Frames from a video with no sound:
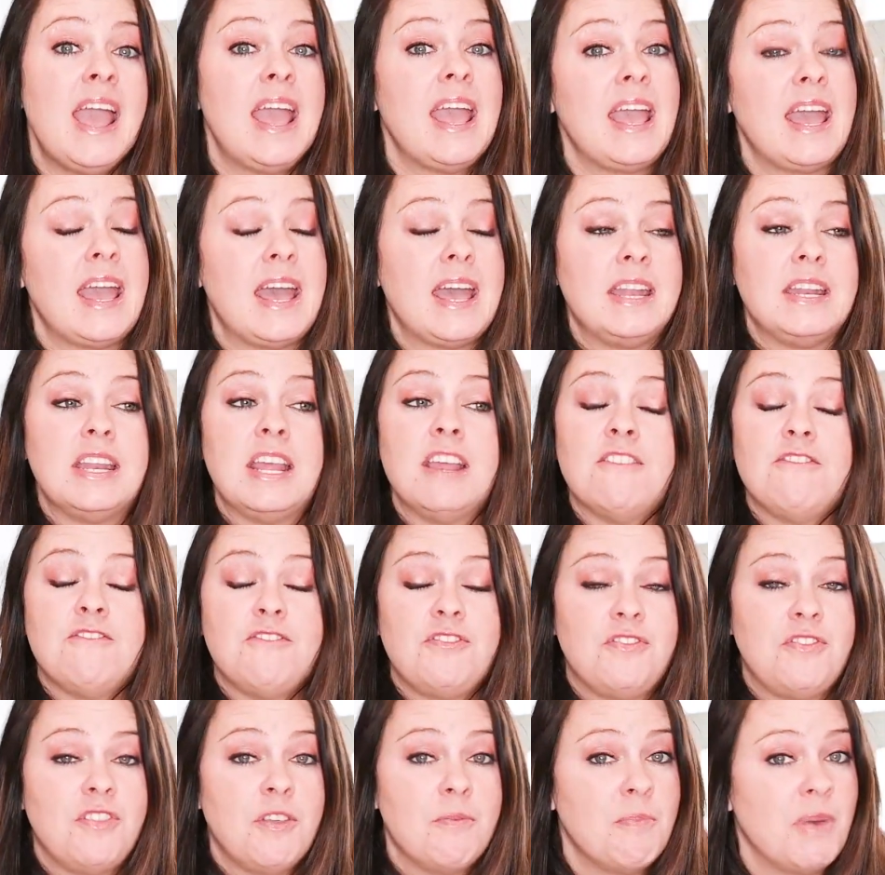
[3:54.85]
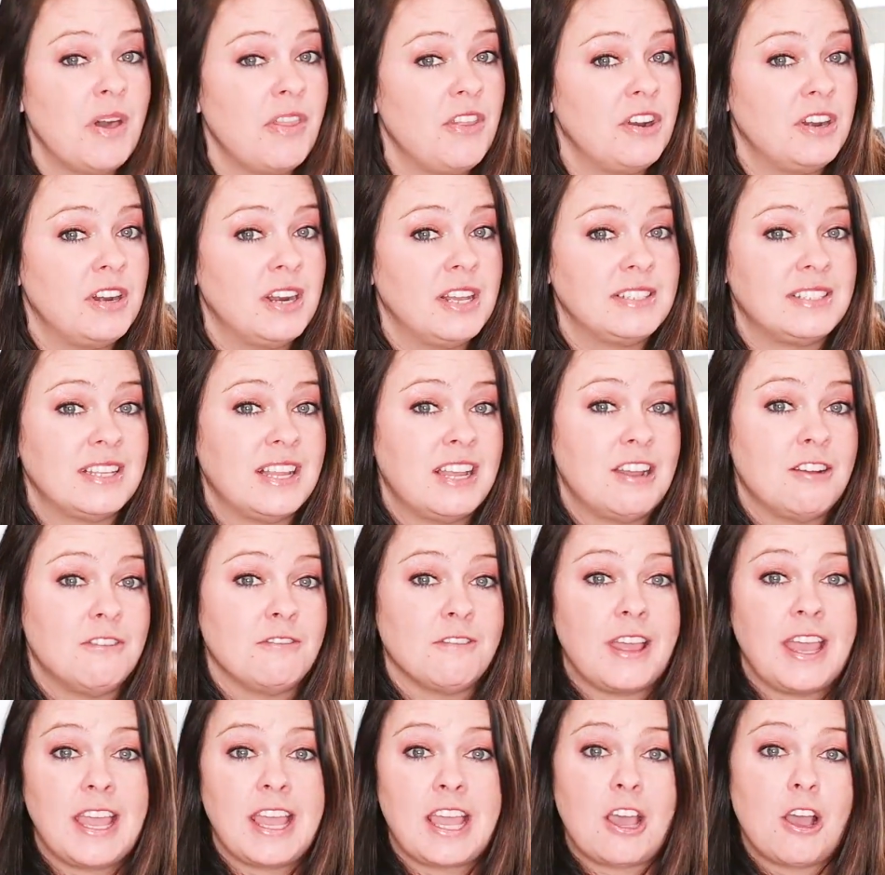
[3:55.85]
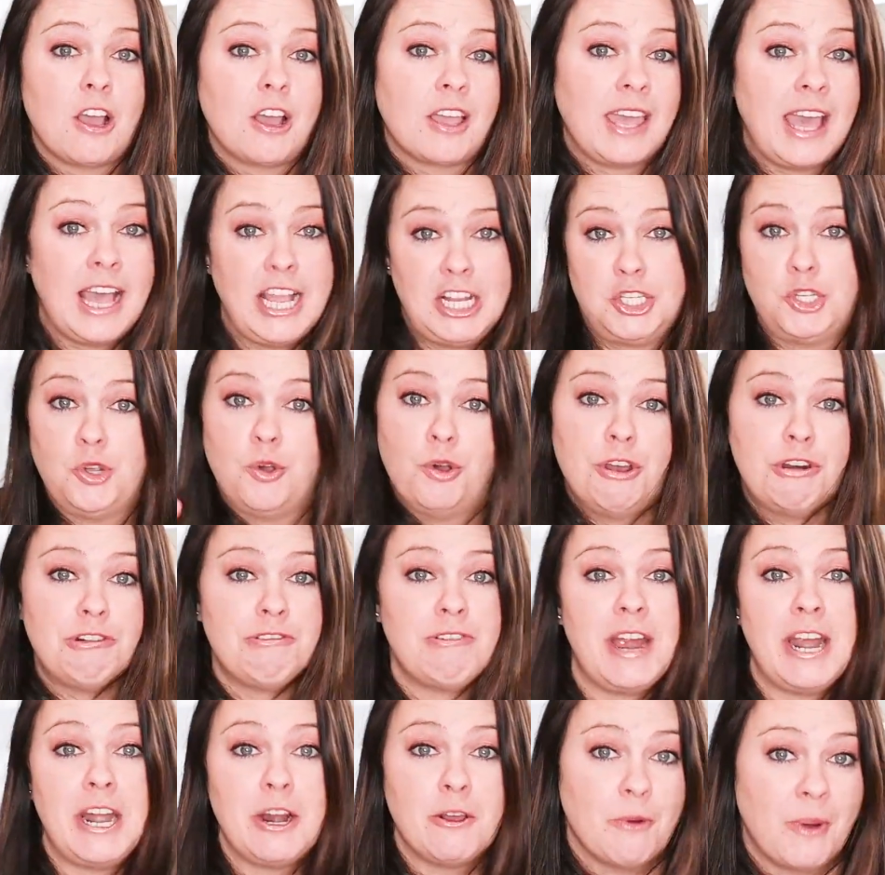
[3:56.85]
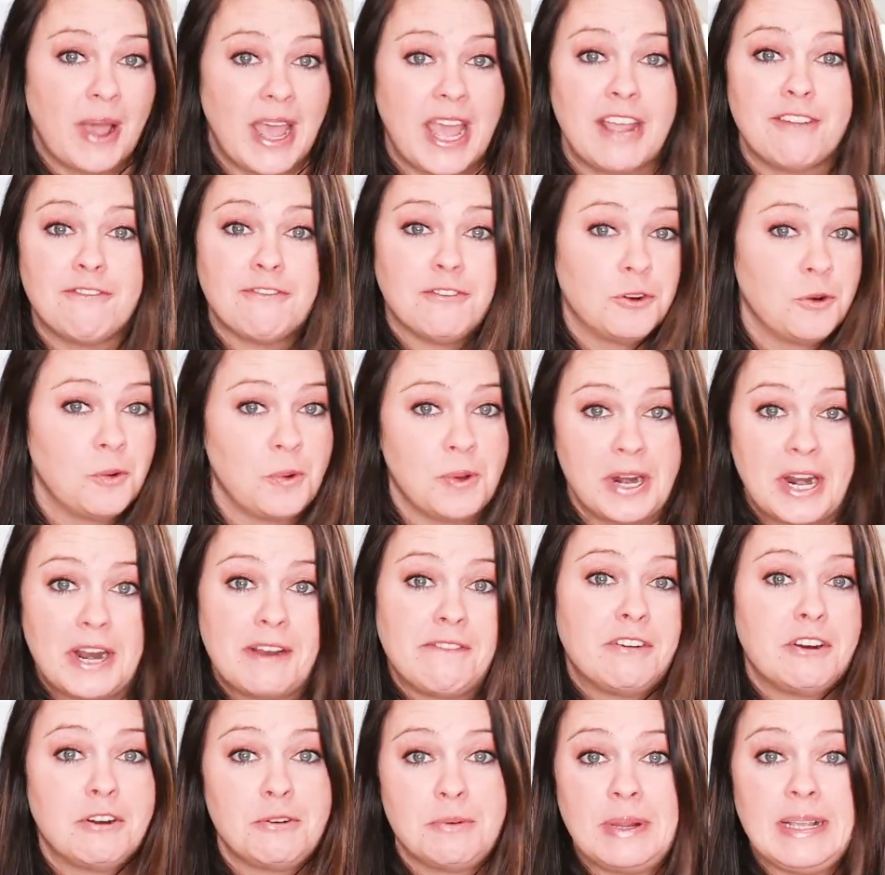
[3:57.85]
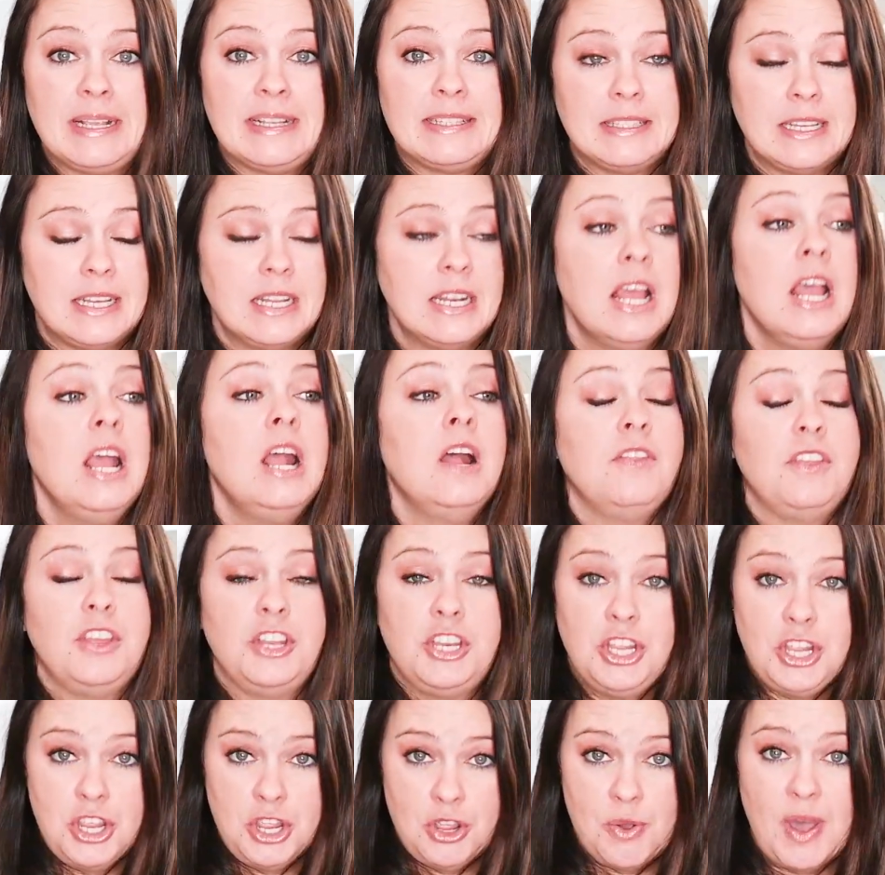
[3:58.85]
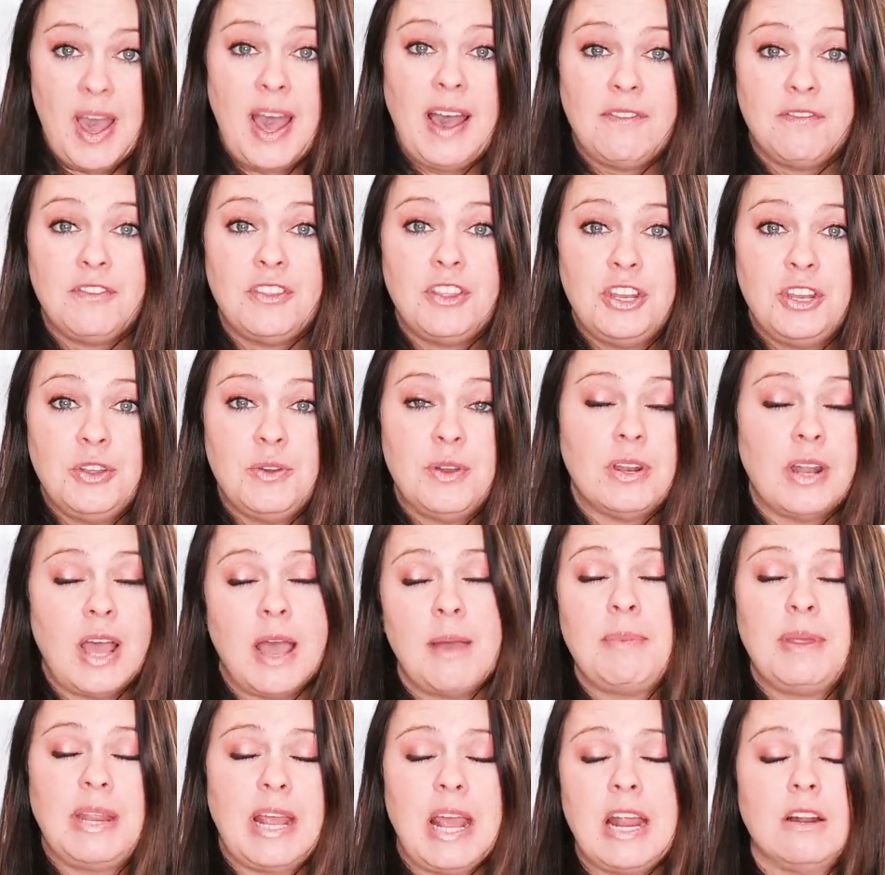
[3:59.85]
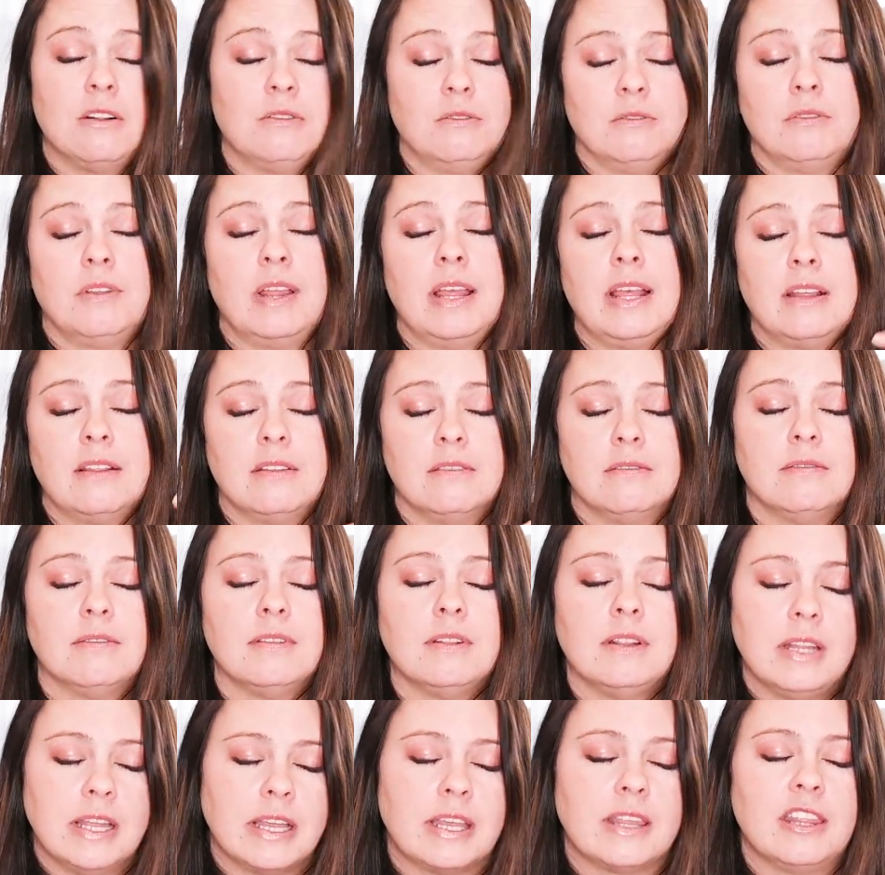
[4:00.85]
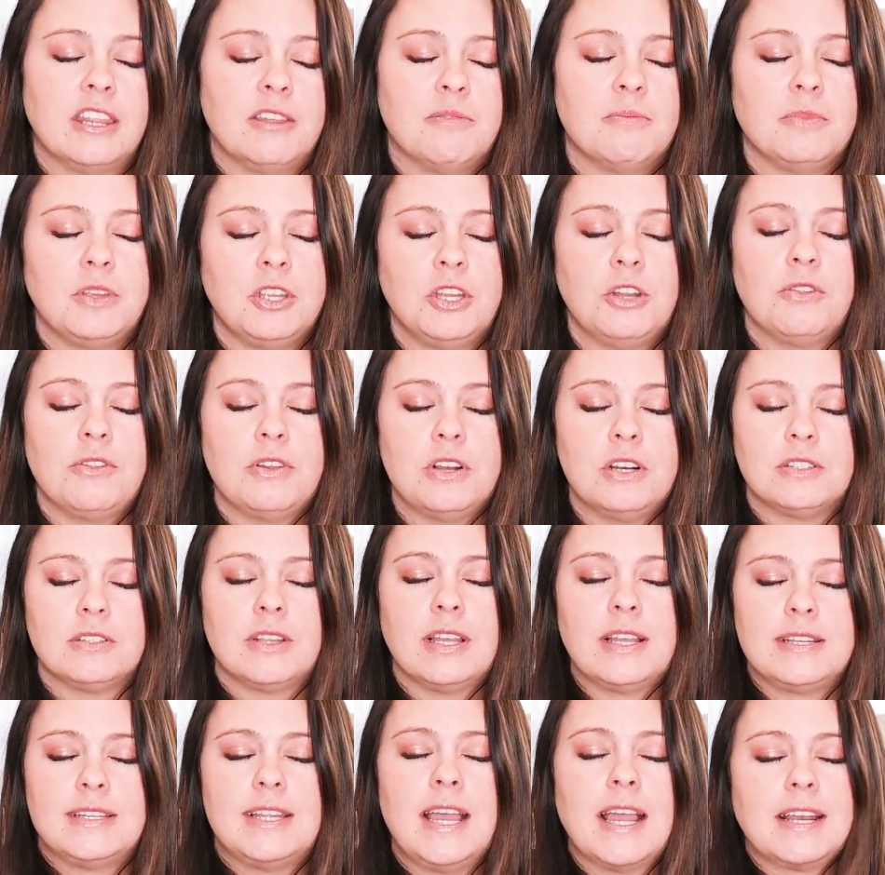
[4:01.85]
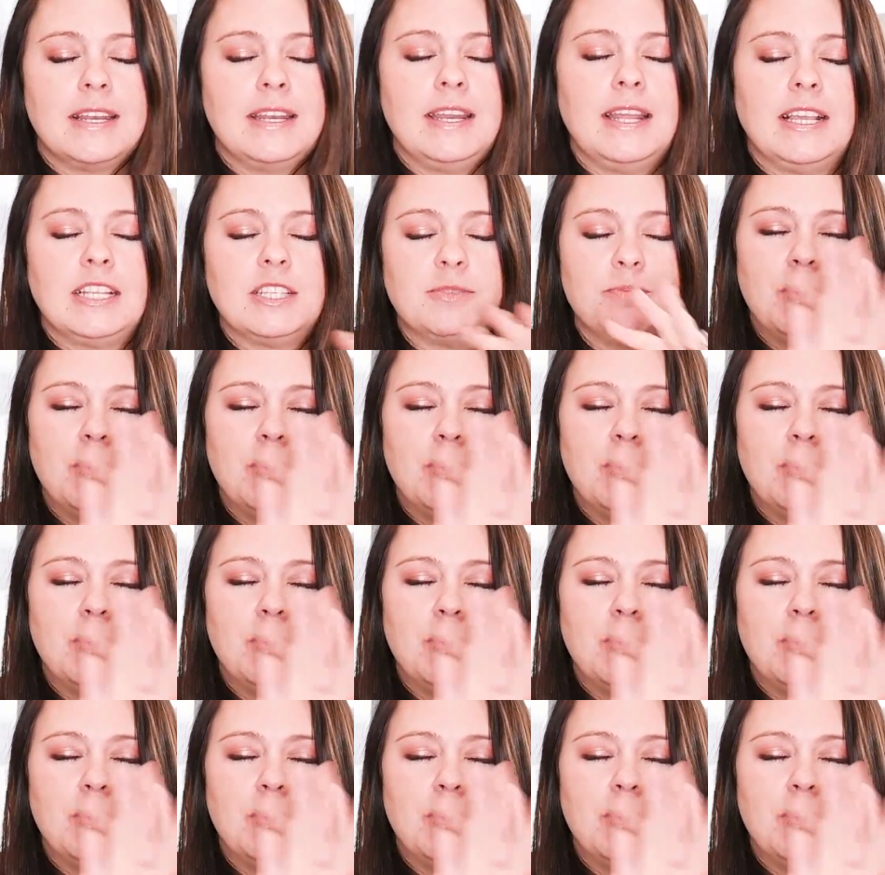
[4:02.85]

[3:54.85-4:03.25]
And if the mother doesn't like catch on right away for whatever reason, then you have to do it. I mean, I don't like them, you know, there's like techniques,